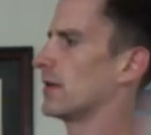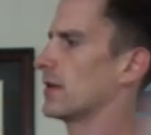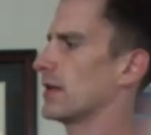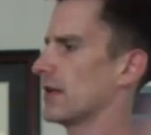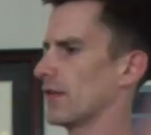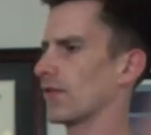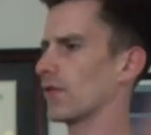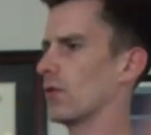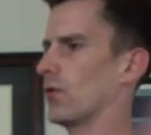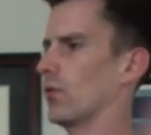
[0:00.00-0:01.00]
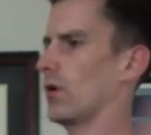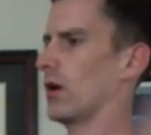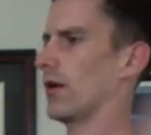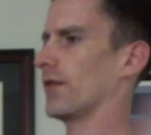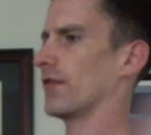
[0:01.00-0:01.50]
is
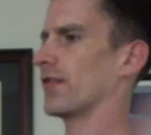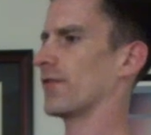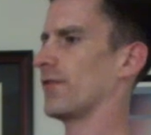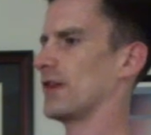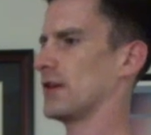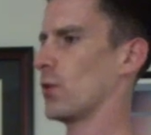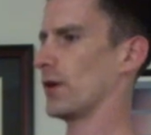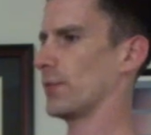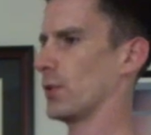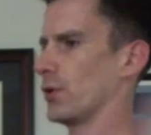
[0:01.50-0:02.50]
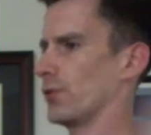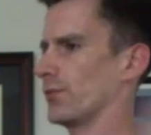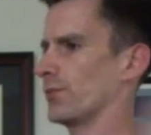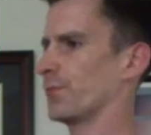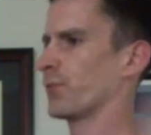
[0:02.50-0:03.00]
the sphenoid
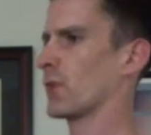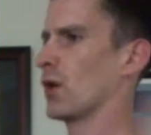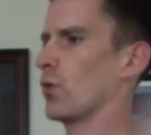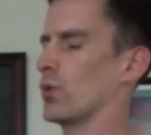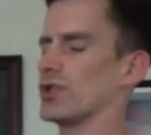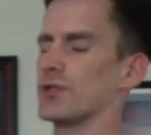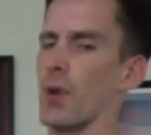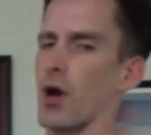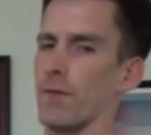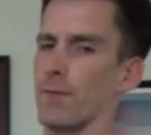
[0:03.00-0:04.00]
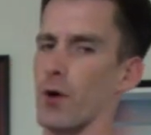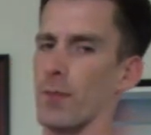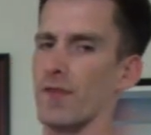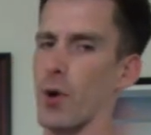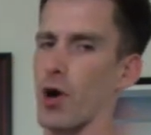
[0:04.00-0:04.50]
bone, which
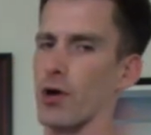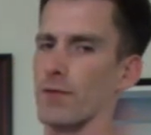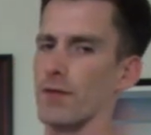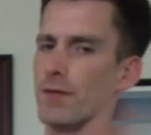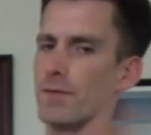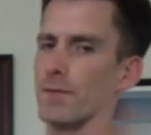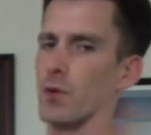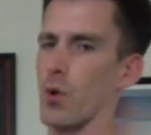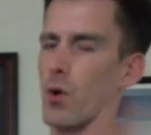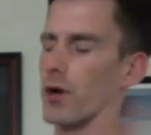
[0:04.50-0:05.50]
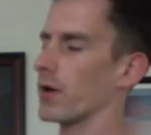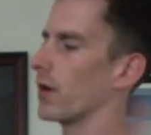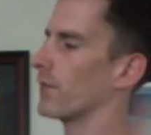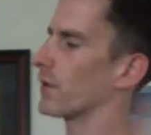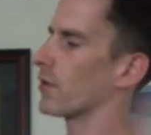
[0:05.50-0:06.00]
forms part of the floor
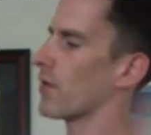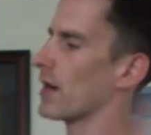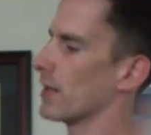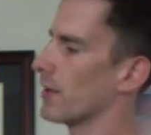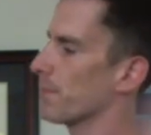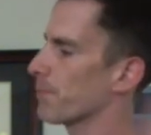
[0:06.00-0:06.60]
of the cranium.